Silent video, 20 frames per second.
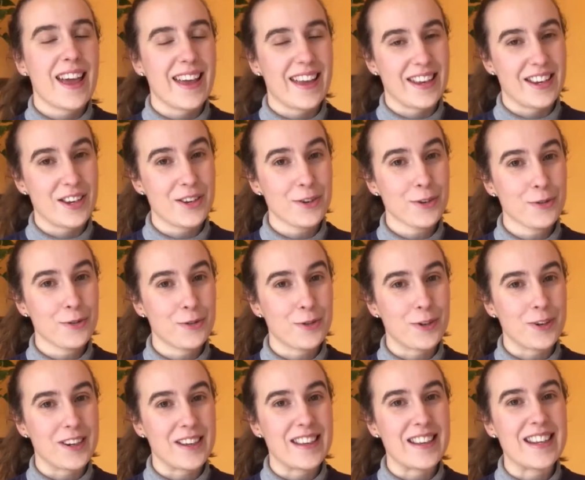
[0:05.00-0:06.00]
In Year
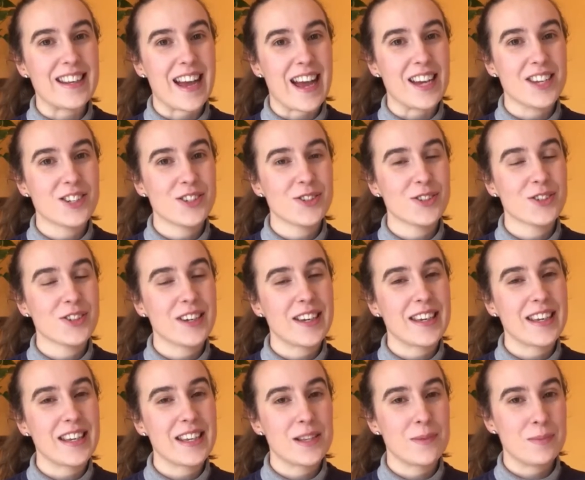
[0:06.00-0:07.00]
4, the national
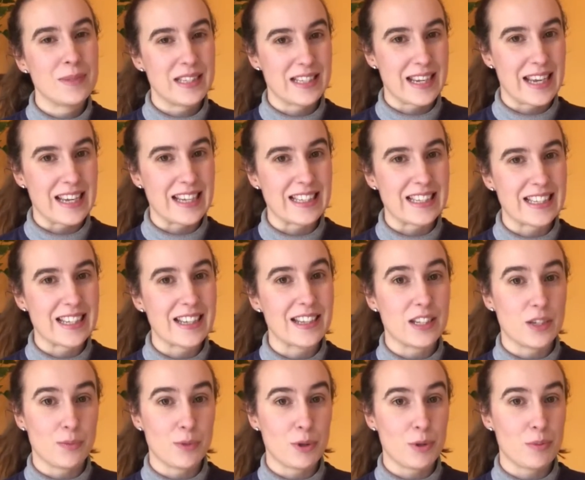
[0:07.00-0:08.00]
curriculum states
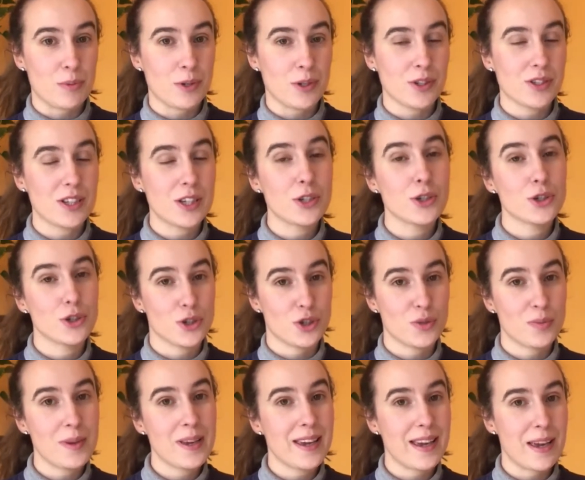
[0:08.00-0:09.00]
that pupils
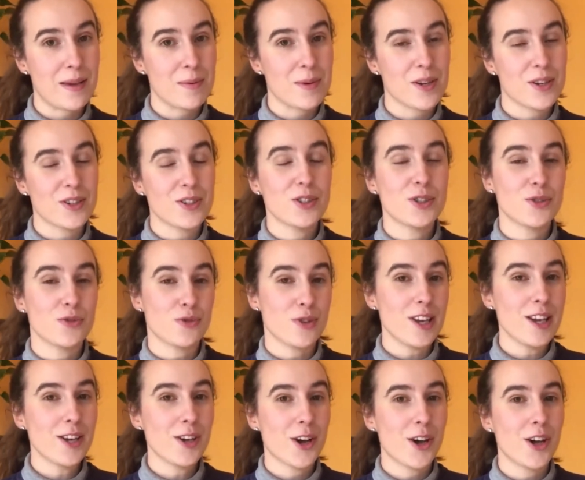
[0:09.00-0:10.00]
should be able to
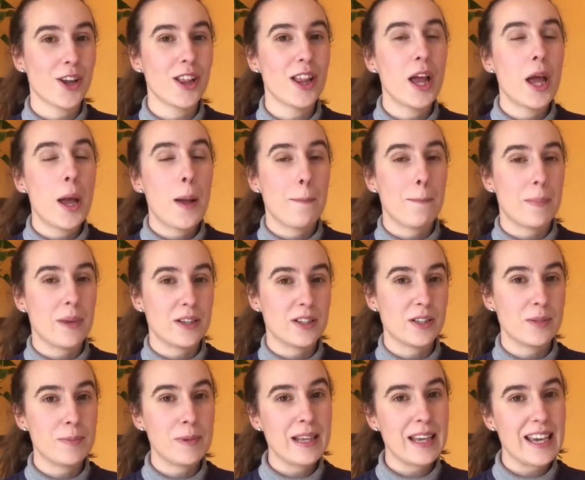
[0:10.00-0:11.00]
recall
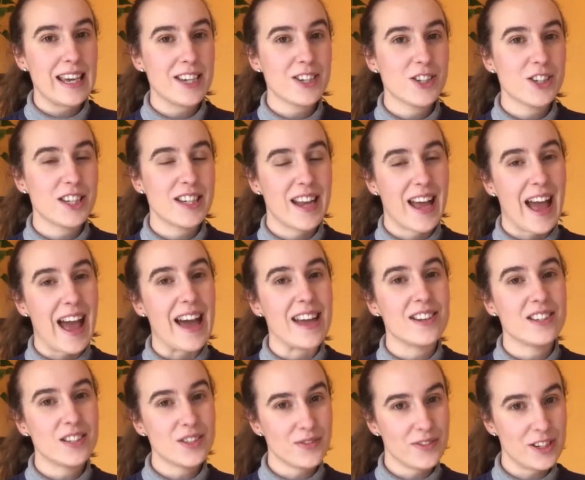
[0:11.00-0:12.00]
multiplication
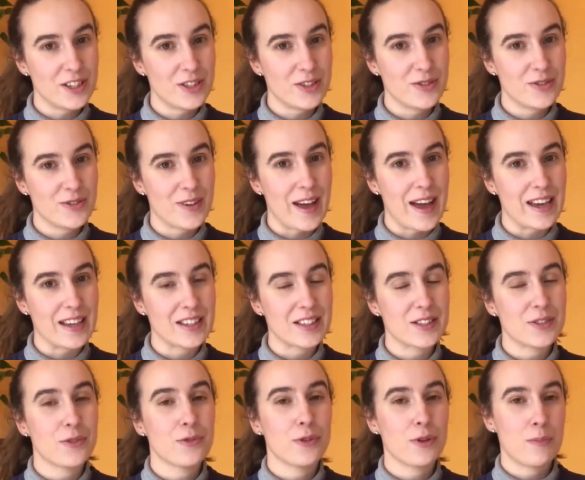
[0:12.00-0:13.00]
and division
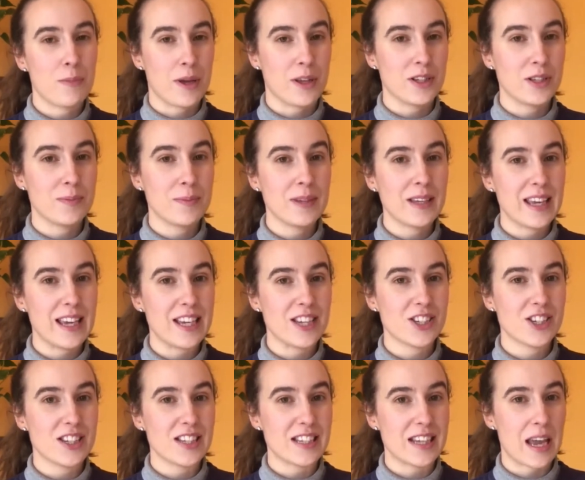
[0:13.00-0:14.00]
facts for
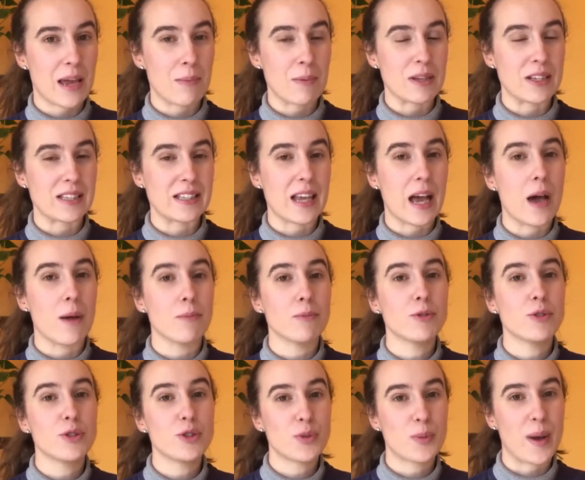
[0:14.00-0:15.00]
multiplication tables up
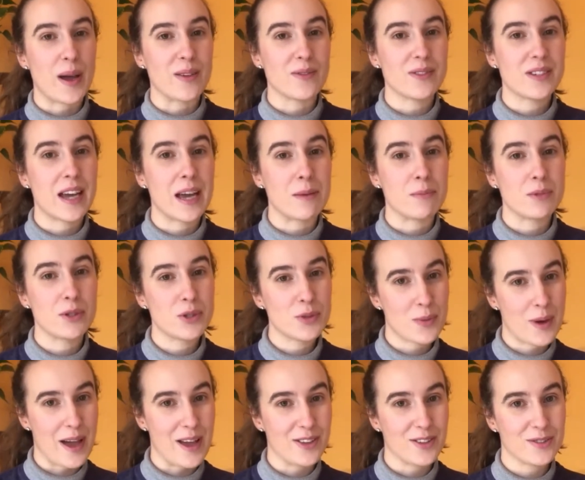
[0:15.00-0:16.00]
to 12 times
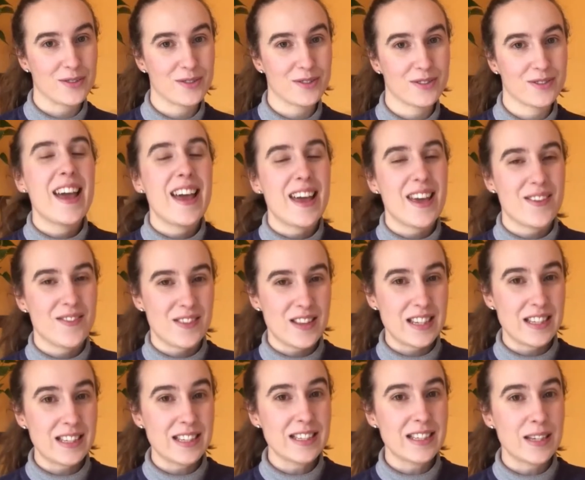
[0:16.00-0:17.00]
12. If
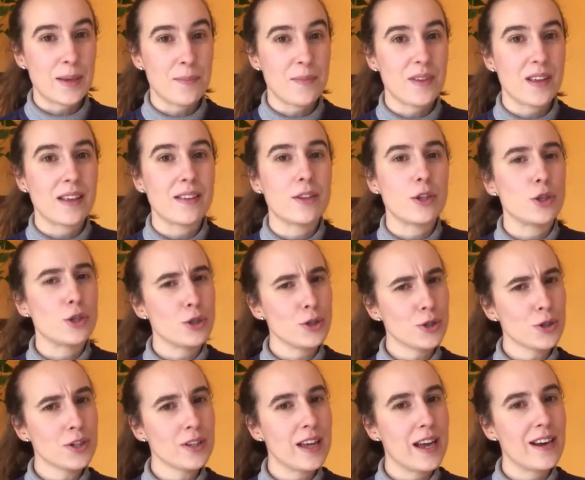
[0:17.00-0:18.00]
this is something that
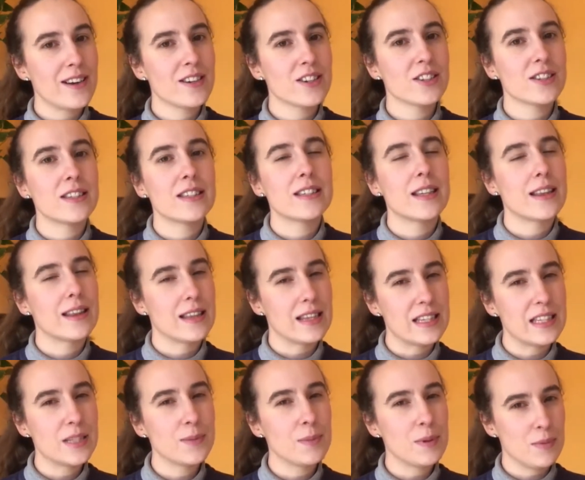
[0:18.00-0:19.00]
your learners need a
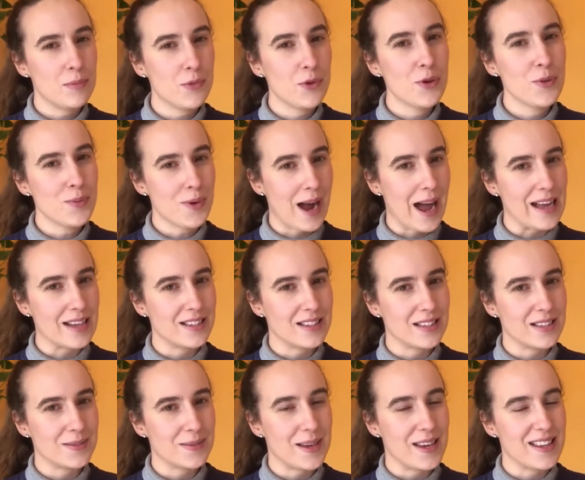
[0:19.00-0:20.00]
little bit more
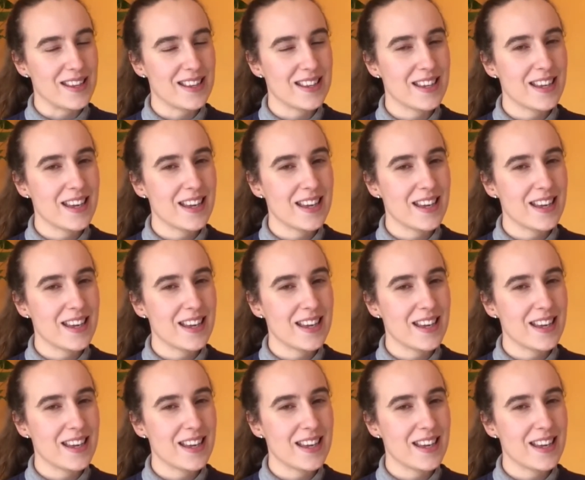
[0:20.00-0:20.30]
practice with,